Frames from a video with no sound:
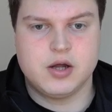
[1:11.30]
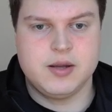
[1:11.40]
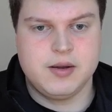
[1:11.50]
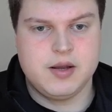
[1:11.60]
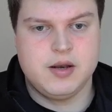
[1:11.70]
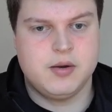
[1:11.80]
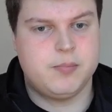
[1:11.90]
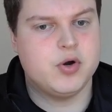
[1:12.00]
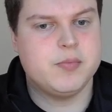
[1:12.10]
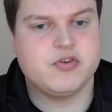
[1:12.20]
in
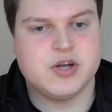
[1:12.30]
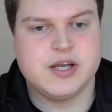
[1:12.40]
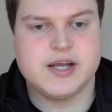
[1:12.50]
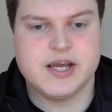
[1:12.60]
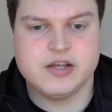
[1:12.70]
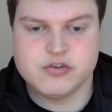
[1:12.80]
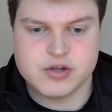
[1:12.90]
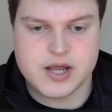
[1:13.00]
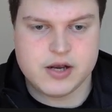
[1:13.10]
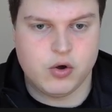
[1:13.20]
appointment setting case,
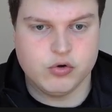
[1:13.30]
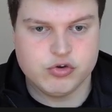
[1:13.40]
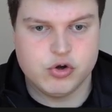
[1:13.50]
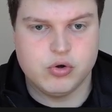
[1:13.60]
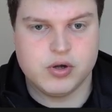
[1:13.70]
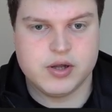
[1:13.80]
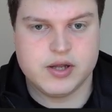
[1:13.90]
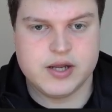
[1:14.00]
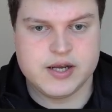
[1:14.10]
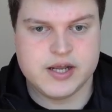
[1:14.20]
and also
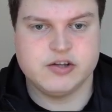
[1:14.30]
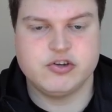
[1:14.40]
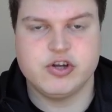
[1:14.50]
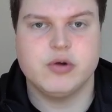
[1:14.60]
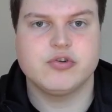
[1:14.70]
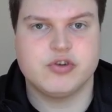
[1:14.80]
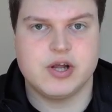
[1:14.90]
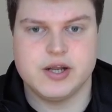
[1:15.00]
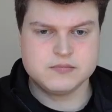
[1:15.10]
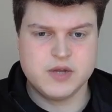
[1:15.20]
in a sales
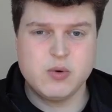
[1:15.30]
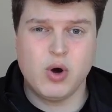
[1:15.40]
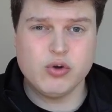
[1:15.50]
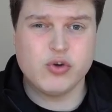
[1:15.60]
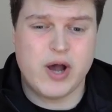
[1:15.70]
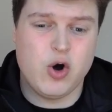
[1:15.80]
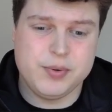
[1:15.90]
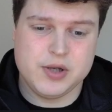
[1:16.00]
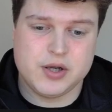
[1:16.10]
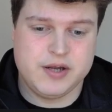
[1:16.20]
setting. It will also help
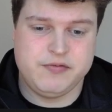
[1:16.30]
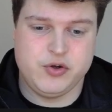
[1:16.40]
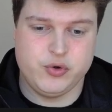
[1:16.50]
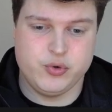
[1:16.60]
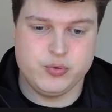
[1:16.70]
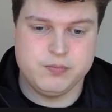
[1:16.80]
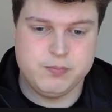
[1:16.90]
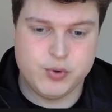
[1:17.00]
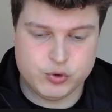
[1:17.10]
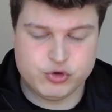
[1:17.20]
a lot if you
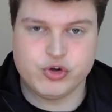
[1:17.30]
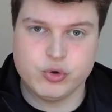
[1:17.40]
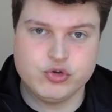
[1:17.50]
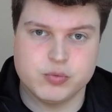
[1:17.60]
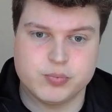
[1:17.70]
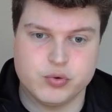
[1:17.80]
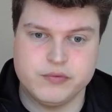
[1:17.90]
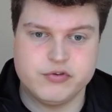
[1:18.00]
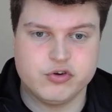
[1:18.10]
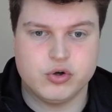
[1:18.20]
post social
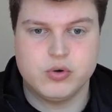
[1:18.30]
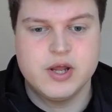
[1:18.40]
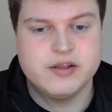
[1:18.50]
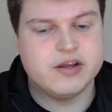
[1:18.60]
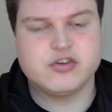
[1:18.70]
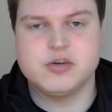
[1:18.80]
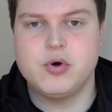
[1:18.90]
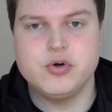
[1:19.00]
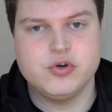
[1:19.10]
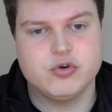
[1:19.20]
proof, so
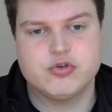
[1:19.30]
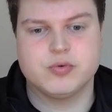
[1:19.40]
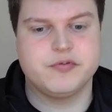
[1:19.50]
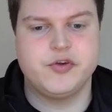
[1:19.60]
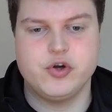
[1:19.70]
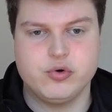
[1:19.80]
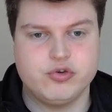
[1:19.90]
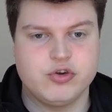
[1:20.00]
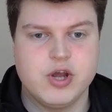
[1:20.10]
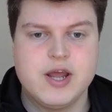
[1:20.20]
testimonials,
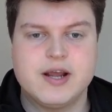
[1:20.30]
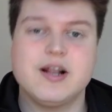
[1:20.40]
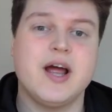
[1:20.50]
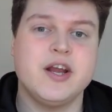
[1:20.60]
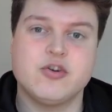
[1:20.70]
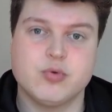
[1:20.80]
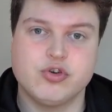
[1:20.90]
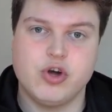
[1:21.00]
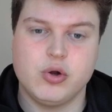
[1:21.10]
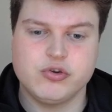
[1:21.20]
reviews, client
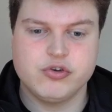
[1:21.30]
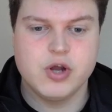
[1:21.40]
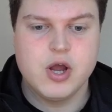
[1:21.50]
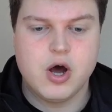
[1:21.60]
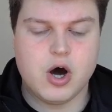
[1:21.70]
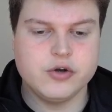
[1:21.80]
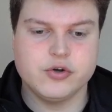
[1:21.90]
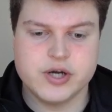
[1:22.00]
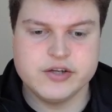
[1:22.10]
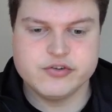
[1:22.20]
results on
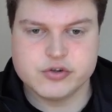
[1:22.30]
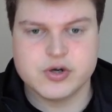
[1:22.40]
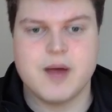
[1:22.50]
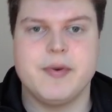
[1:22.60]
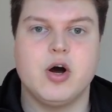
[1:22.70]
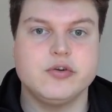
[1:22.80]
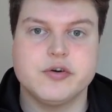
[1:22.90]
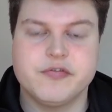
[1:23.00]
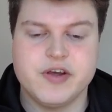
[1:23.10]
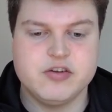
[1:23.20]
your Instagram and on
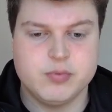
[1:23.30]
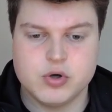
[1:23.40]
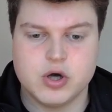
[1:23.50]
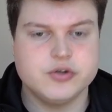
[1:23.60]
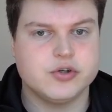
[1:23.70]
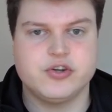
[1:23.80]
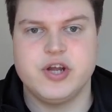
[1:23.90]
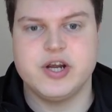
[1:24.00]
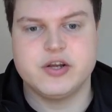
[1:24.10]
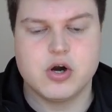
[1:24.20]
your Facebook, on your
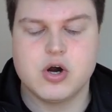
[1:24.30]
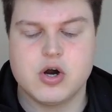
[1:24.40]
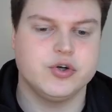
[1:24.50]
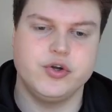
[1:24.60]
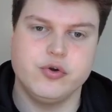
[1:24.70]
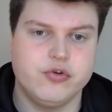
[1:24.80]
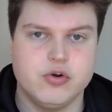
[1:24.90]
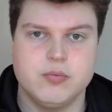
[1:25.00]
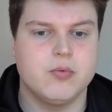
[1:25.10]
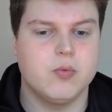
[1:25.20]
TikTok, on your
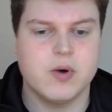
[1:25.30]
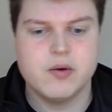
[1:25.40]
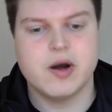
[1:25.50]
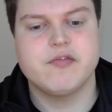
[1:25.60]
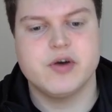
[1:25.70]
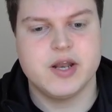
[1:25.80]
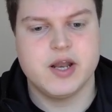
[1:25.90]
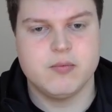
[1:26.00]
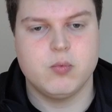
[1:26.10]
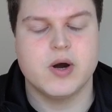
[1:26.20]
YouTube, wherever
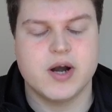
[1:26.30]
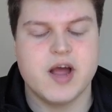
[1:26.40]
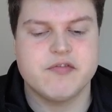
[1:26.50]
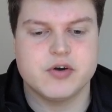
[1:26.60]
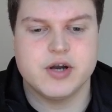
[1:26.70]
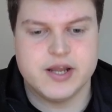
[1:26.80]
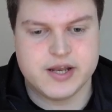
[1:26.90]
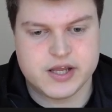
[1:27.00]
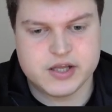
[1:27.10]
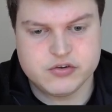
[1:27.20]
it
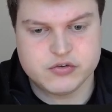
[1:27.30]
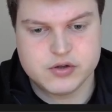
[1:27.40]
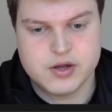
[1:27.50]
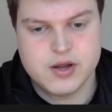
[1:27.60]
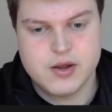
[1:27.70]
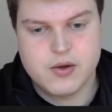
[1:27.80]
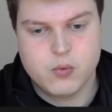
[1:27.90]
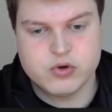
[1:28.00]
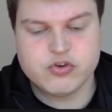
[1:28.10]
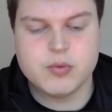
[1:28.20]
is.
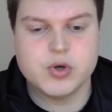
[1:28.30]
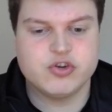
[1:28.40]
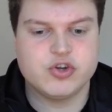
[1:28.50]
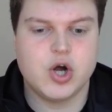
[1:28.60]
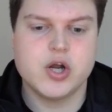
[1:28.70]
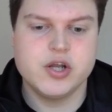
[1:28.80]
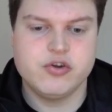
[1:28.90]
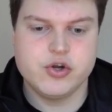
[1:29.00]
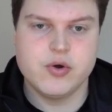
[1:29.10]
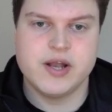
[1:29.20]
When someone is talking
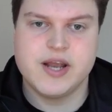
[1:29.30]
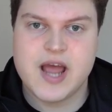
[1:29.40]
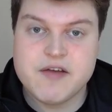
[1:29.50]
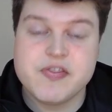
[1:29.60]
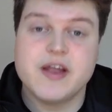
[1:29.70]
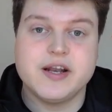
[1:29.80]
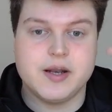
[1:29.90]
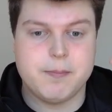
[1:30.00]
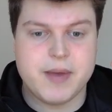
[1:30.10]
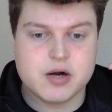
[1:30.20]
to you and they have that in
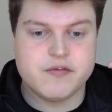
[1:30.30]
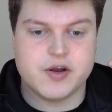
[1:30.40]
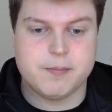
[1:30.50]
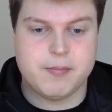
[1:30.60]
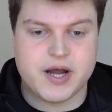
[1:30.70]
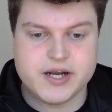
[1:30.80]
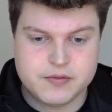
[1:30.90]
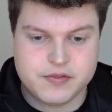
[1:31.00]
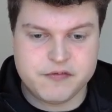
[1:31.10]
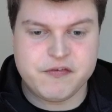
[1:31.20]
the back of their
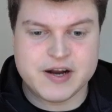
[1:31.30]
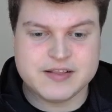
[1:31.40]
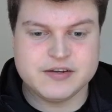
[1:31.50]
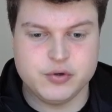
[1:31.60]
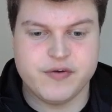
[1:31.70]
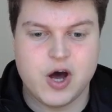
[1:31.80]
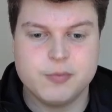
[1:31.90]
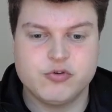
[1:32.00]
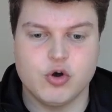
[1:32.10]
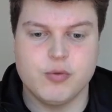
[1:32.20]
mind, the fact that you've
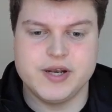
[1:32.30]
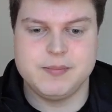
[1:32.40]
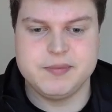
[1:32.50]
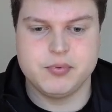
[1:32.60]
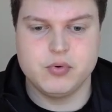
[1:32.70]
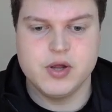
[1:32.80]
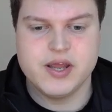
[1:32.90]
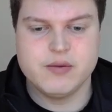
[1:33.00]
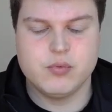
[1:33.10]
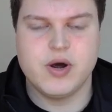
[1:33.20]
helped so many people,
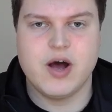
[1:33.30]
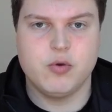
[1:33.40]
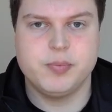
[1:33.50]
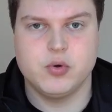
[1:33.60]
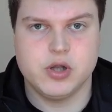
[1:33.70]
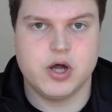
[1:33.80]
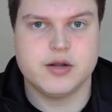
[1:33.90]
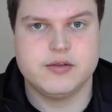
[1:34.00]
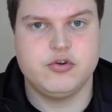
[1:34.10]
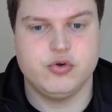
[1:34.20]
it will help you a
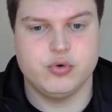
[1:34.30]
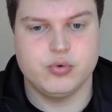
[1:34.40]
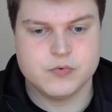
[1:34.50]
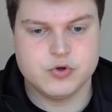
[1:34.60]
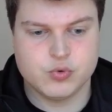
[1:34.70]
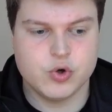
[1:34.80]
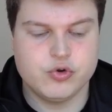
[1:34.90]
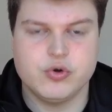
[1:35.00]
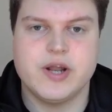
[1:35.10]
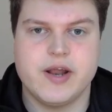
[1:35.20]
lot to grow
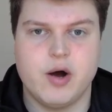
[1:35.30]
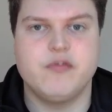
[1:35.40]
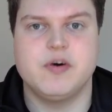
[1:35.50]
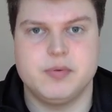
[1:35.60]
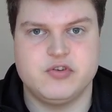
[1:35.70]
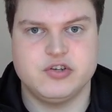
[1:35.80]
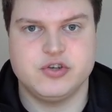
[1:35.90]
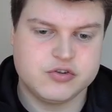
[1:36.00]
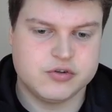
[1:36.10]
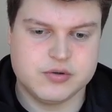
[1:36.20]
to that alpha
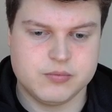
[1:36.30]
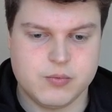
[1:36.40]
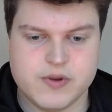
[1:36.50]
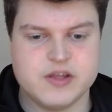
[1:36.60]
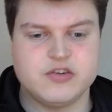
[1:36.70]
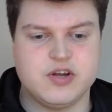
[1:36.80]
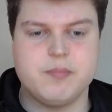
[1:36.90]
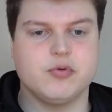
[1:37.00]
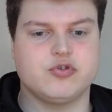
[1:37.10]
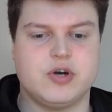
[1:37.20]
position. With this
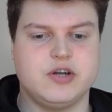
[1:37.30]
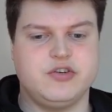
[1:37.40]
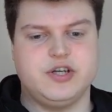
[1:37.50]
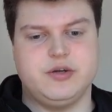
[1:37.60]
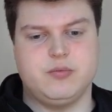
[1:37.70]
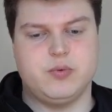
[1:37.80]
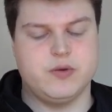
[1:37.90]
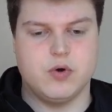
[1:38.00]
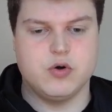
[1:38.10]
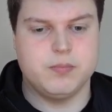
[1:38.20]
simple strategy, we
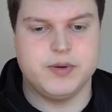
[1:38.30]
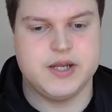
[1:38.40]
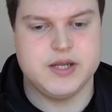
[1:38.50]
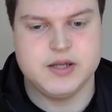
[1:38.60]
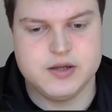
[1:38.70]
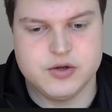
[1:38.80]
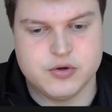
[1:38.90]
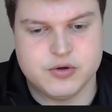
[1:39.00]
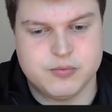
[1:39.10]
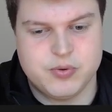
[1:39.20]
won't be
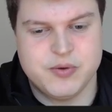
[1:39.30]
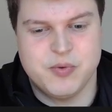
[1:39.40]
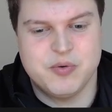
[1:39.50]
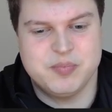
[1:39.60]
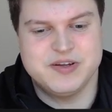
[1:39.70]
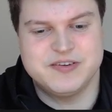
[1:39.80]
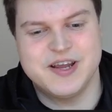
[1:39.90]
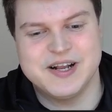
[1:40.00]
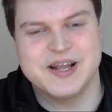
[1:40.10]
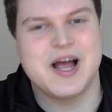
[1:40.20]

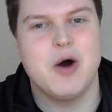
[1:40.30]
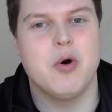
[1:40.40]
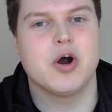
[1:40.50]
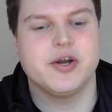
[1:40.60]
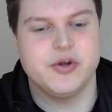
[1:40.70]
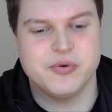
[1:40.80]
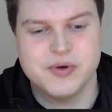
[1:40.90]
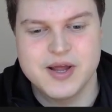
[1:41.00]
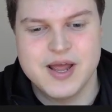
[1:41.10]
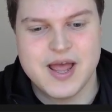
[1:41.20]
saying like, how are you
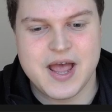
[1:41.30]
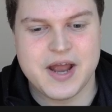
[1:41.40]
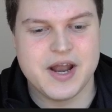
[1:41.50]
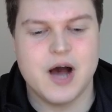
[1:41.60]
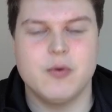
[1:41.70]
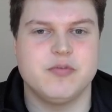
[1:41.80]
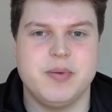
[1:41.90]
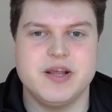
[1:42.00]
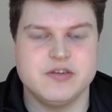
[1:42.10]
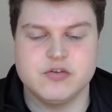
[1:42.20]
and how is
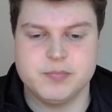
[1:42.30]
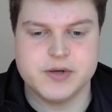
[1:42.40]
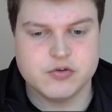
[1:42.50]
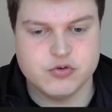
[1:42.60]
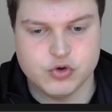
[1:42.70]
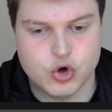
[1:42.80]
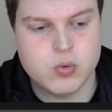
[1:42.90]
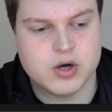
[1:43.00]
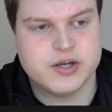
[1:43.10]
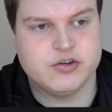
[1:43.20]
business, because no
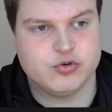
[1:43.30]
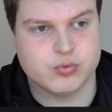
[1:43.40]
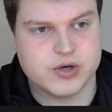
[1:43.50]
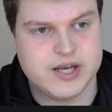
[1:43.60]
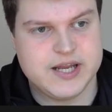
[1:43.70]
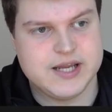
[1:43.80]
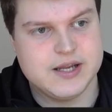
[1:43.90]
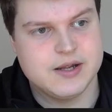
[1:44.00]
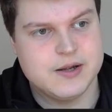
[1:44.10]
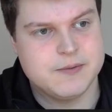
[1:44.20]
one is really,
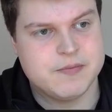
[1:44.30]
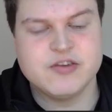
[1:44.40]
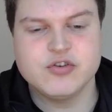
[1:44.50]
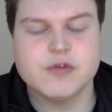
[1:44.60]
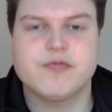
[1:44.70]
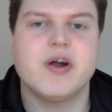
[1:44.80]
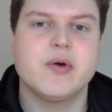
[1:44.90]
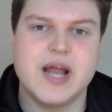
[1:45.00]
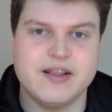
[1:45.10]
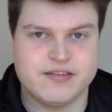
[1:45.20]
it's not
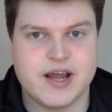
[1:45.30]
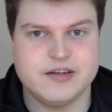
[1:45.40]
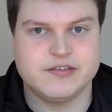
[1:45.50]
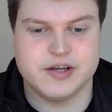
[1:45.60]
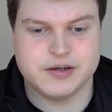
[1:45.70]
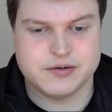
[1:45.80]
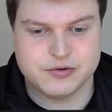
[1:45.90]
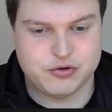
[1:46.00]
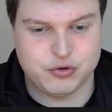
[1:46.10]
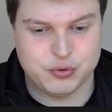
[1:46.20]
very enticing
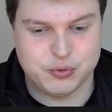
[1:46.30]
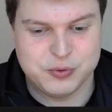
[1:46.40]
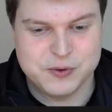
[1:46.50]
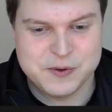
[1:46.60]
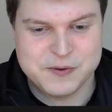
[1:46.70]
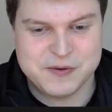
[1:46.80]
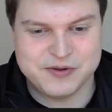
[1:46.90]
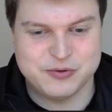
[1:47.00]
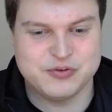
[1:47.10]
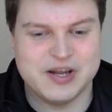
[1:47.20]
to
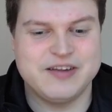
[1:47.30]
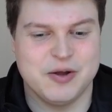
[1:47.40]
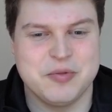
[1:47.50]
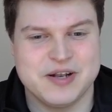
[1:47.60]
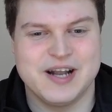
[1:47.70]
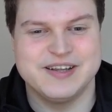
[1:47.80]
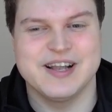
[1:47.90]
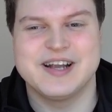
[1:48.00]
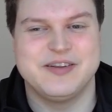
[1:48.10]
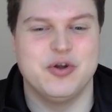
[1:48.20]
say something like this.
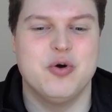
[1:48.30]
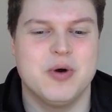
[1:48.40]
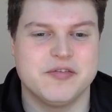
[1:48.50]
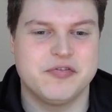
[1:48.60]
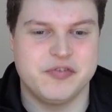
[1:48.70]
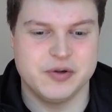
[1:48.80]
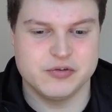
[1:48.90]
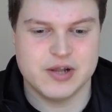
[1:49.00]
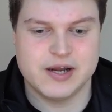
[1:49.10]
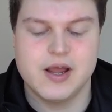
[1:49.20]
Like no one
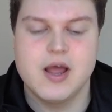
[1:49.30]
feels like,